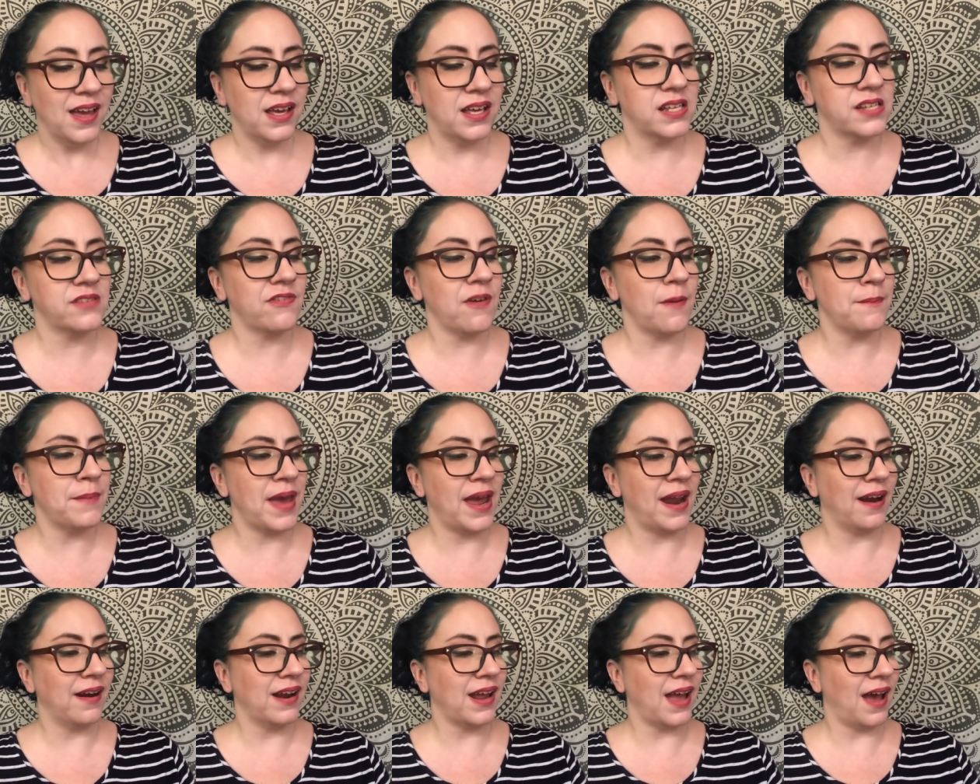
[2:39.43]
is from
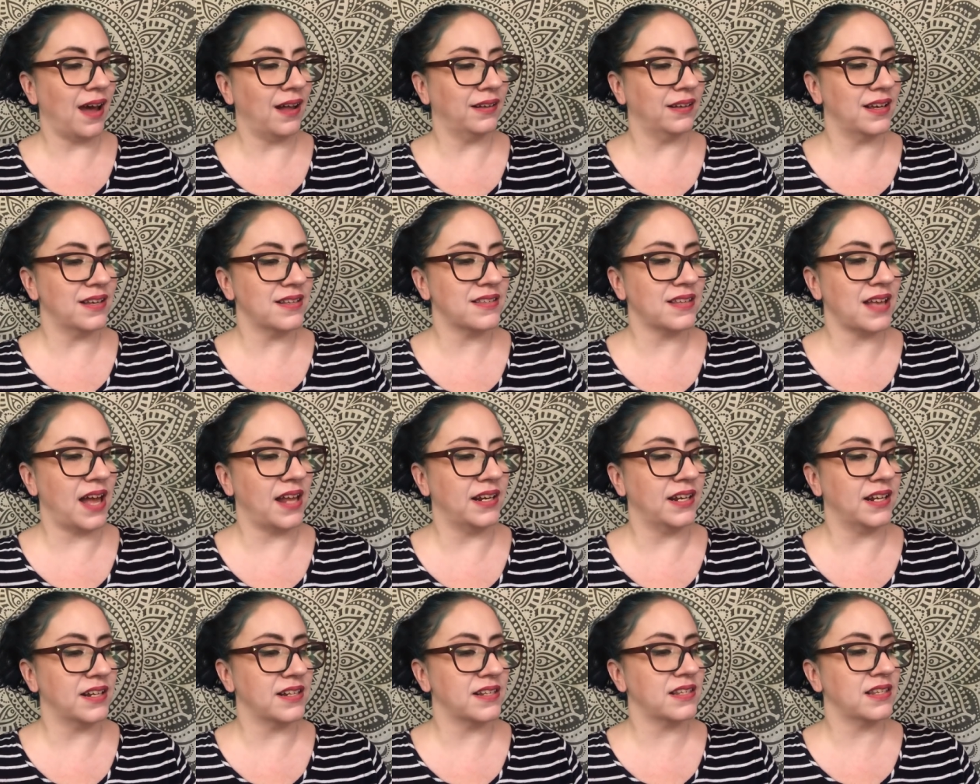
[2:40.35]
Perry Ellis,
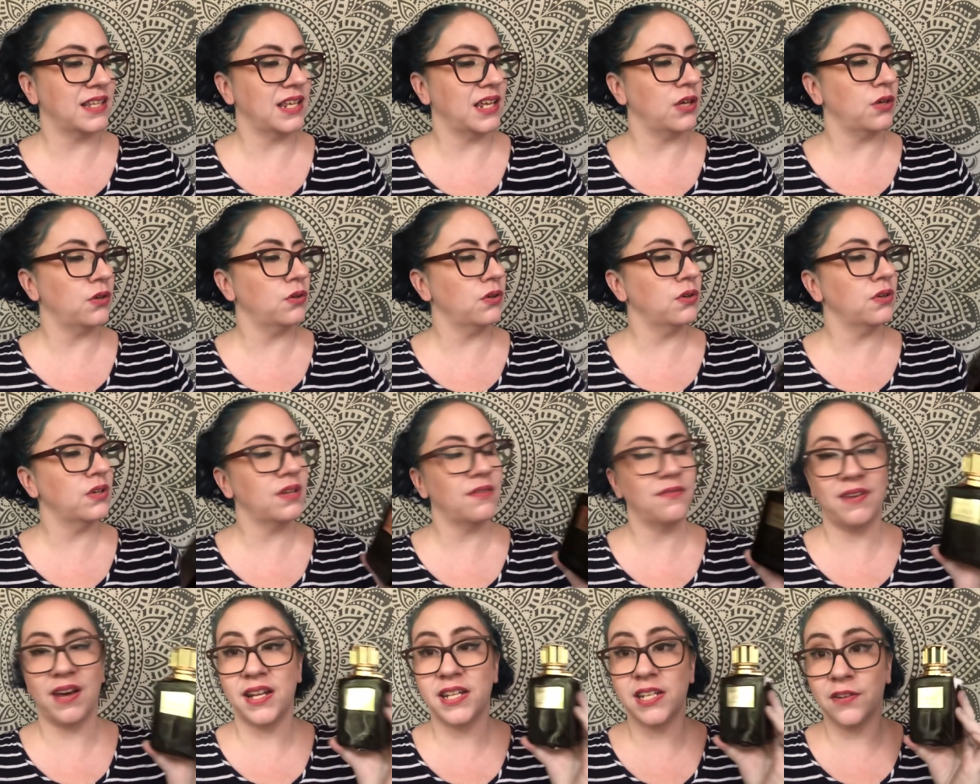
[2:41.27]
and it's the Oud
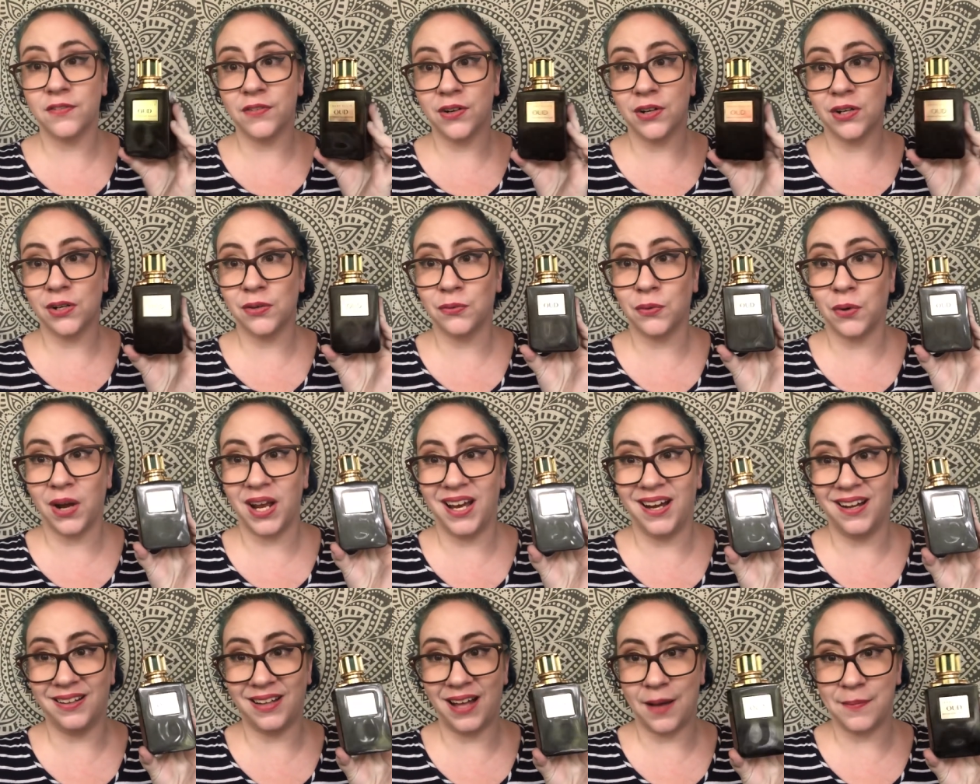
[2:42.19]
Vetiver
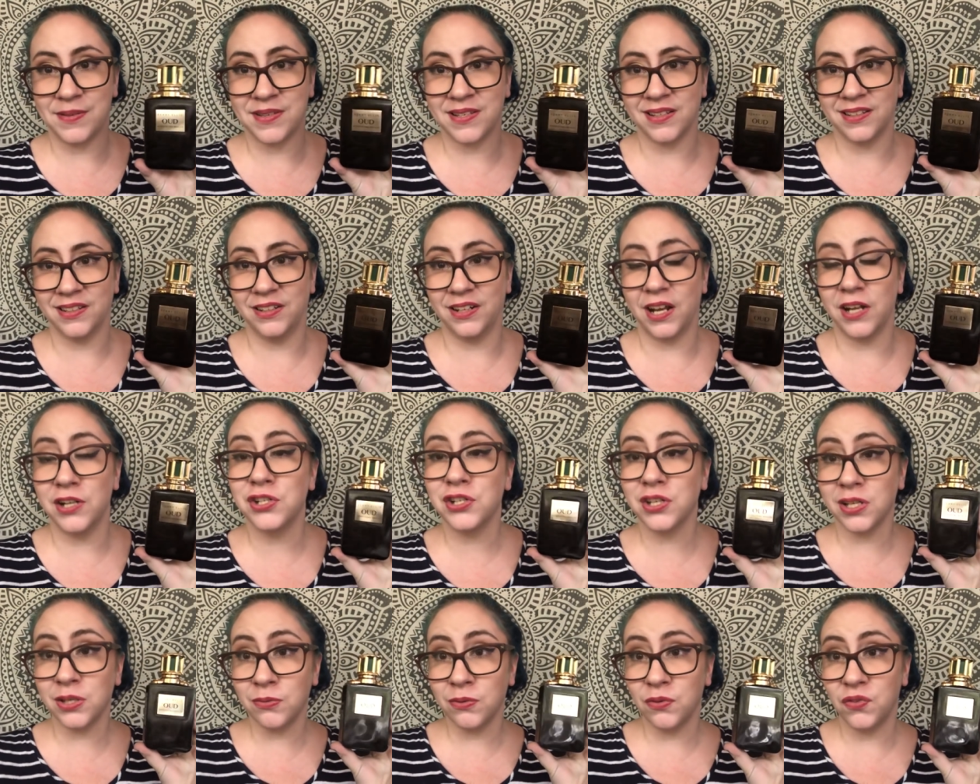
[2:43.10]
Royale Absolute. I
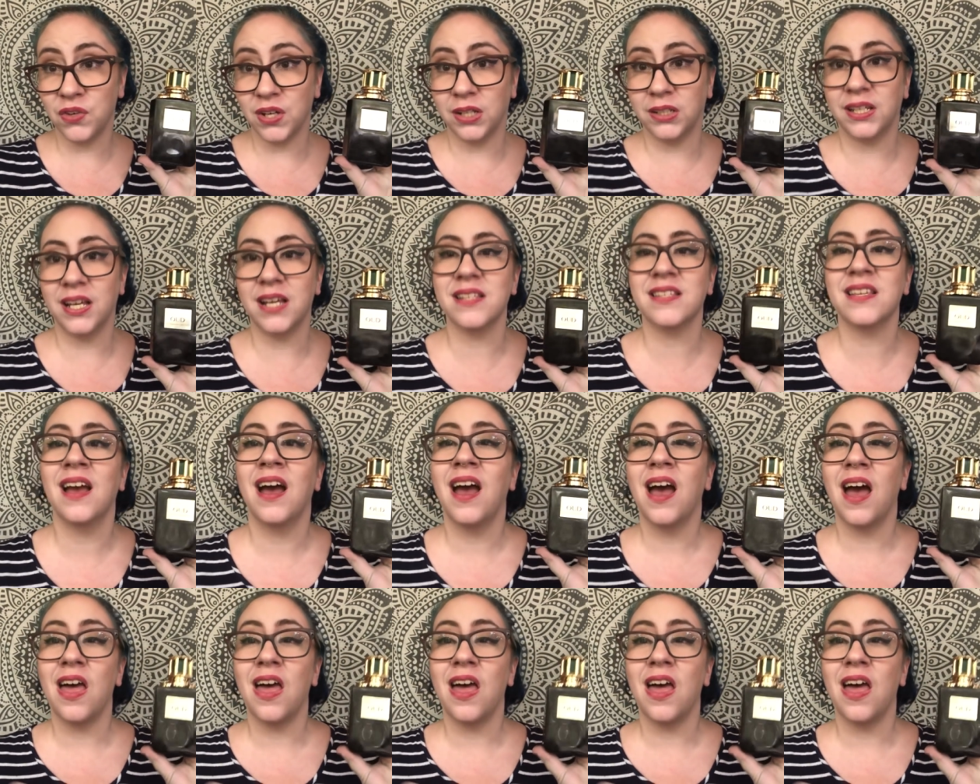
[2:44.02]
just reviewed this.